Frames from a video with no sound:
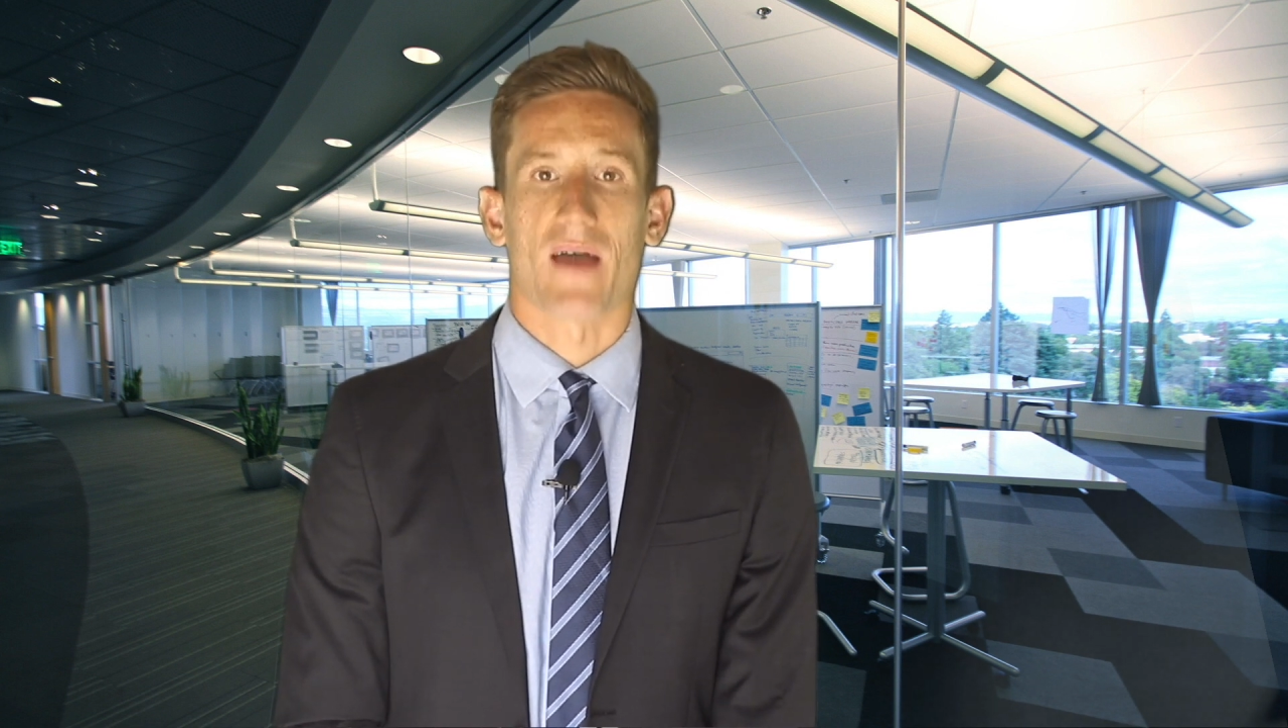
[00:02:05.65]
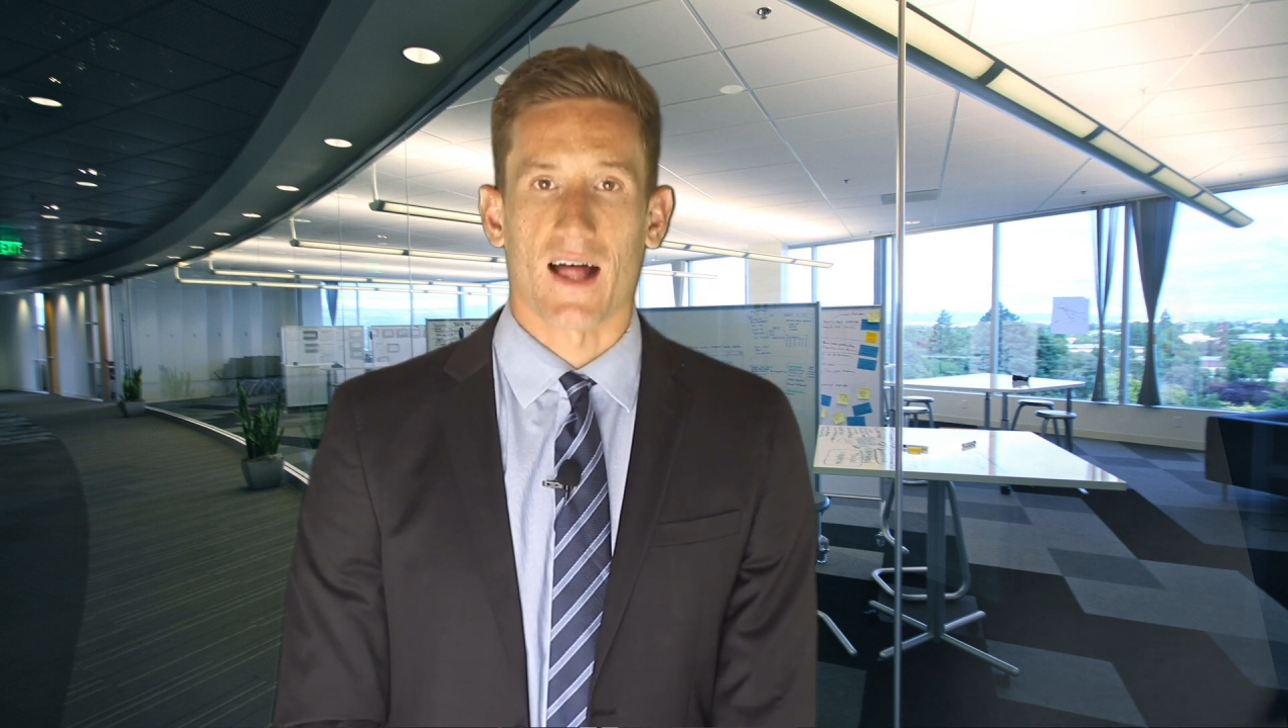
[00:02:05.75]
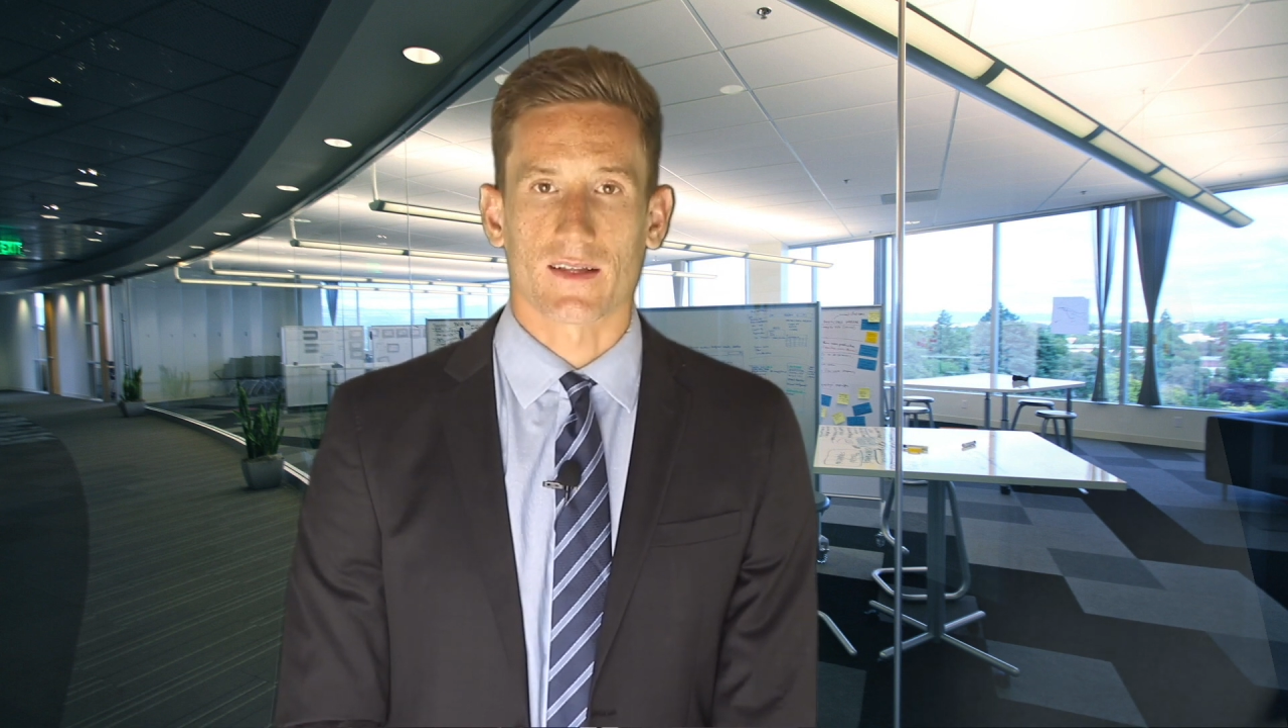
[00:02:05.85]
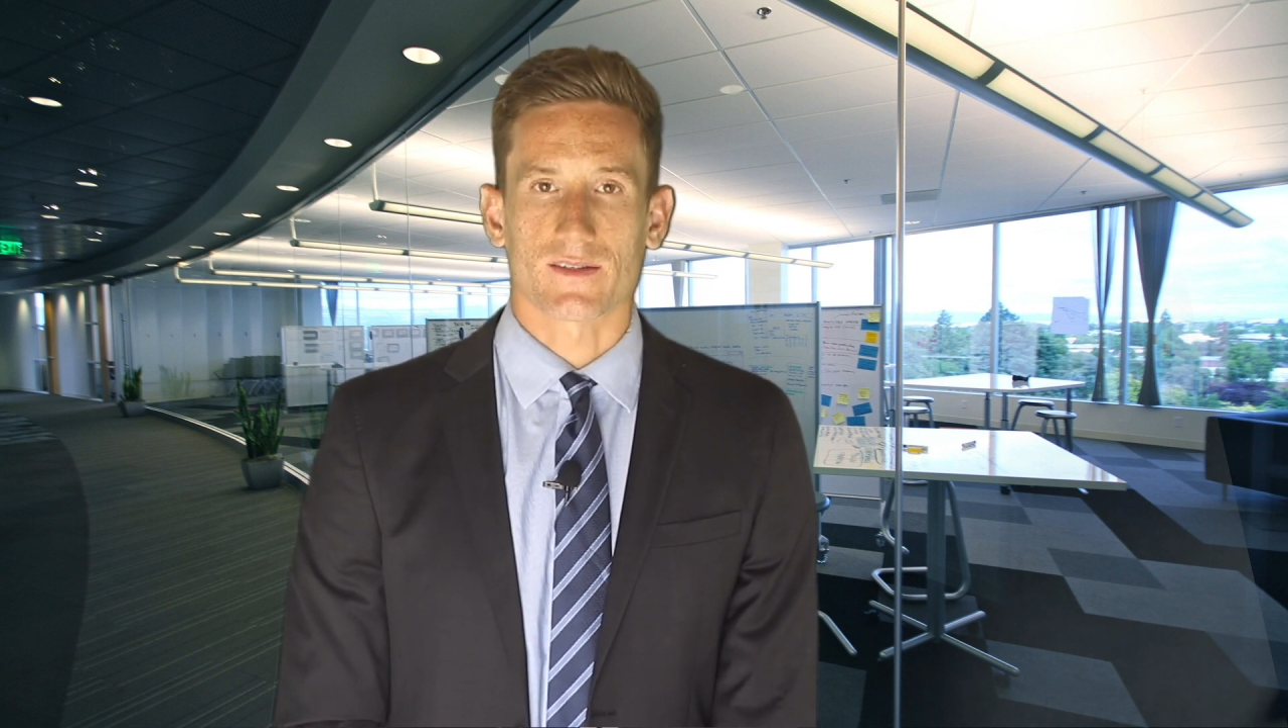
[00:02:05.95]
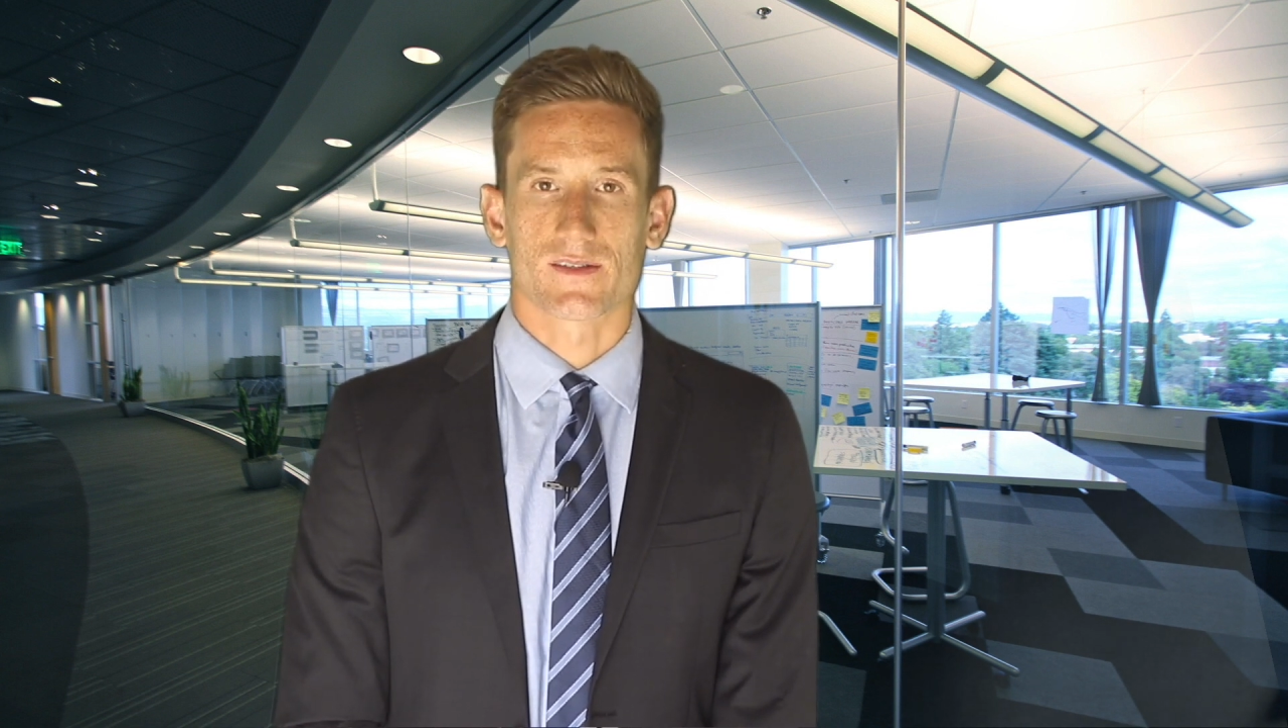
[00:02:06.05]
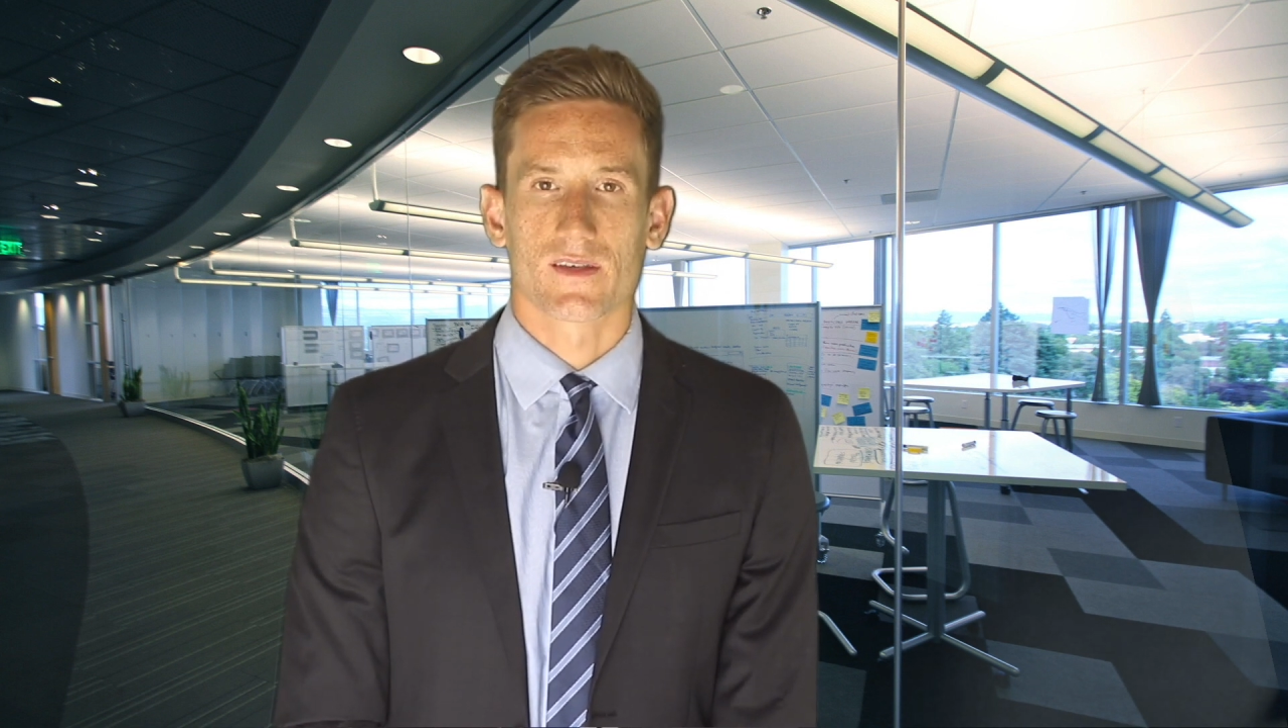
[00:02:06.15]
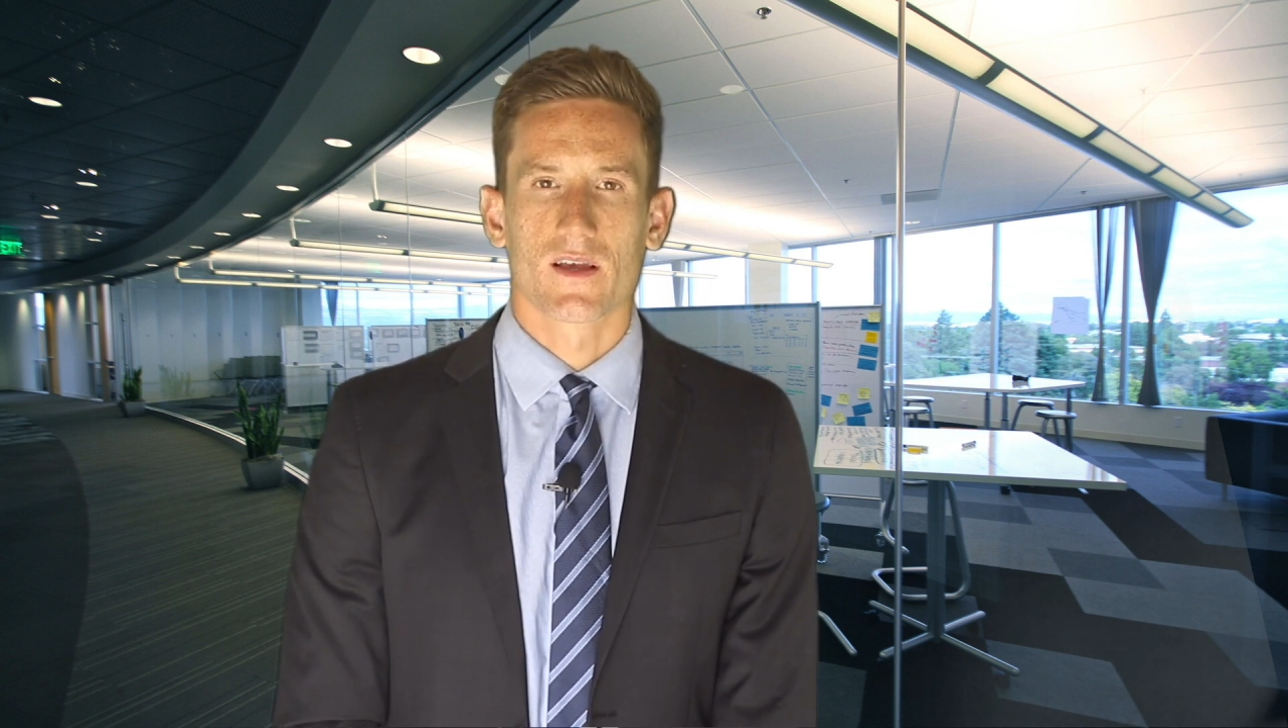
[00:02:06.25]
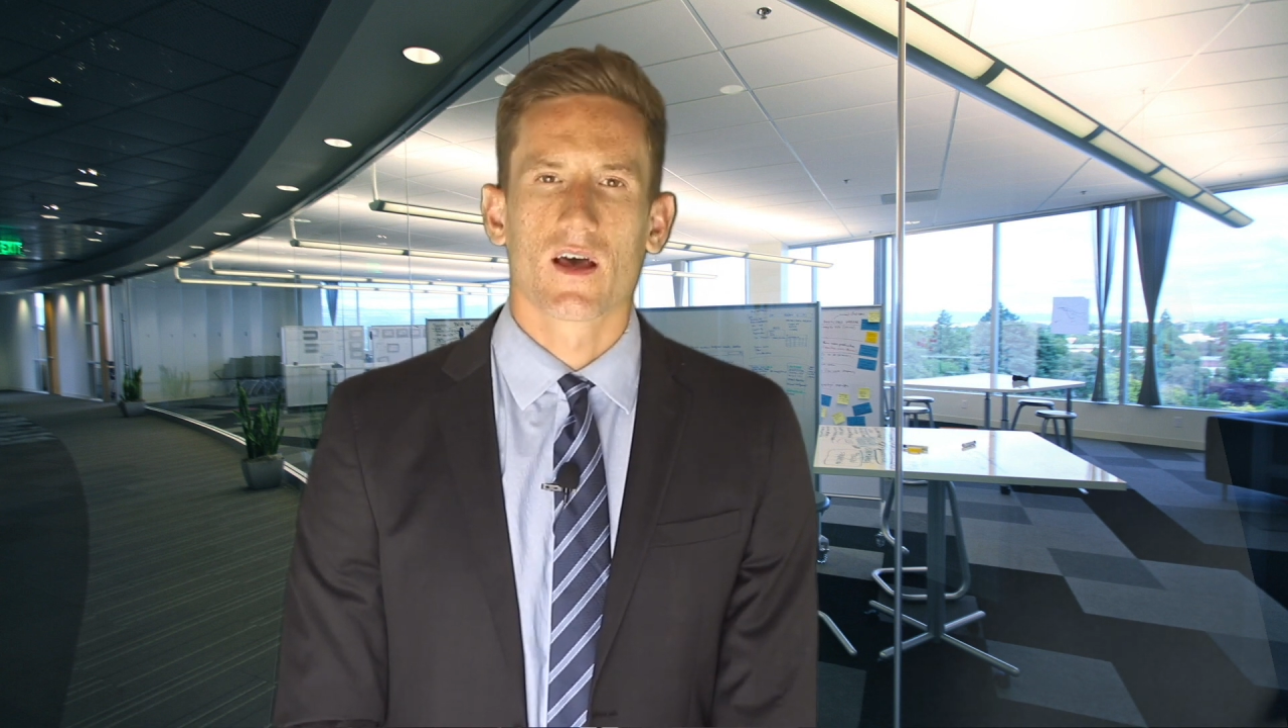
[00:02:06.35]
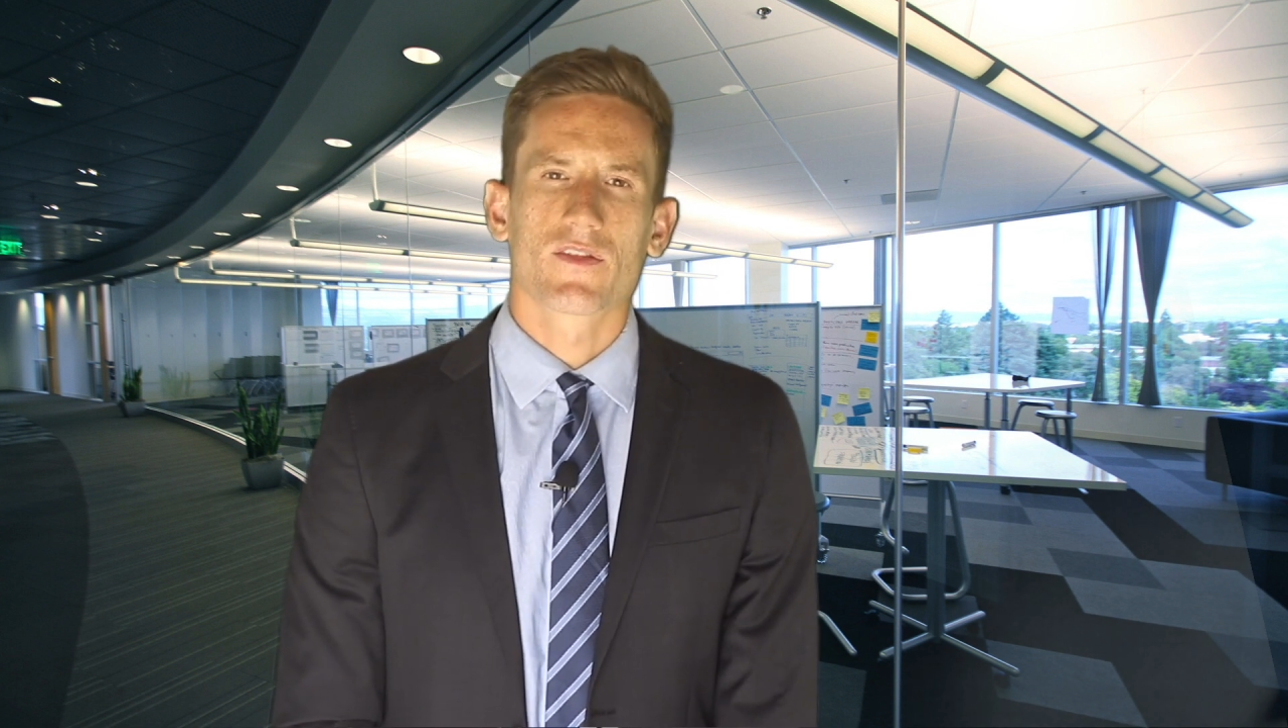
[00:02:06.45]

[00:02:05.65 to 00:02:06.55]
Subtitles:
balance.